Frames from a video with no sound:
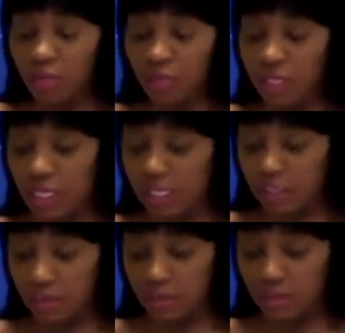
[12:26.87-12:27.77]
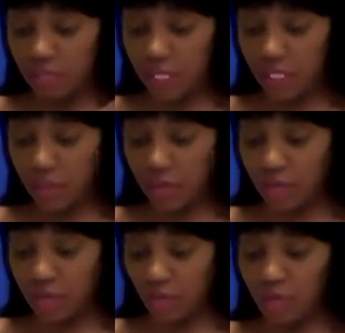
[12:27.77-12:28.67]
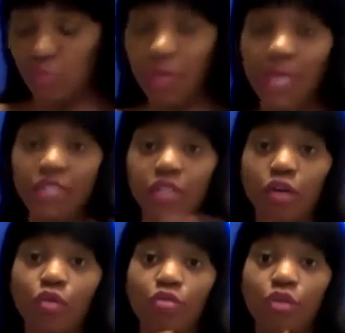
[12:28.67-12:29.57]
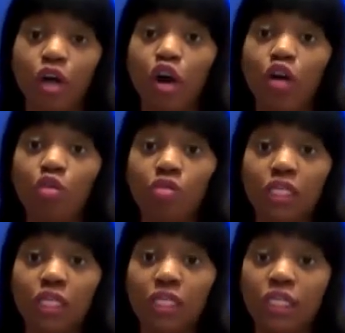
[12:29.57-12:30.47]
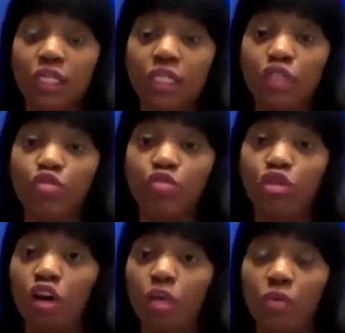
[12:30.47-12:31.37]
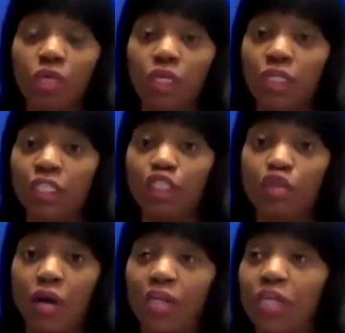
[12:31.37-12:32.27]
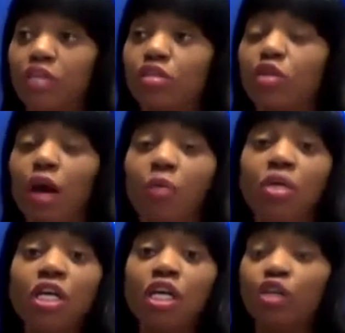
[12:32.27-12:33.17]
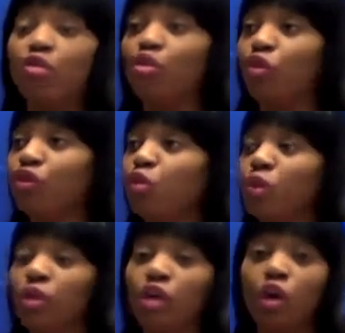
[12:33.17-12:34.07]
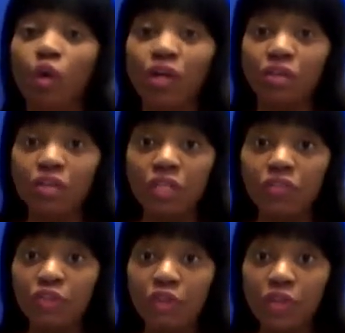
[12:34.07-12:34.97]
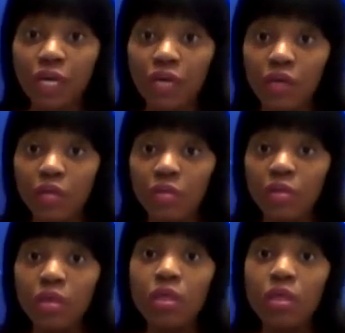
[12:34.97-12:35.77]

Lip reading: Just so you know, so the whole thing is you start with clean, dry nails. So if you want to go underneath your nail,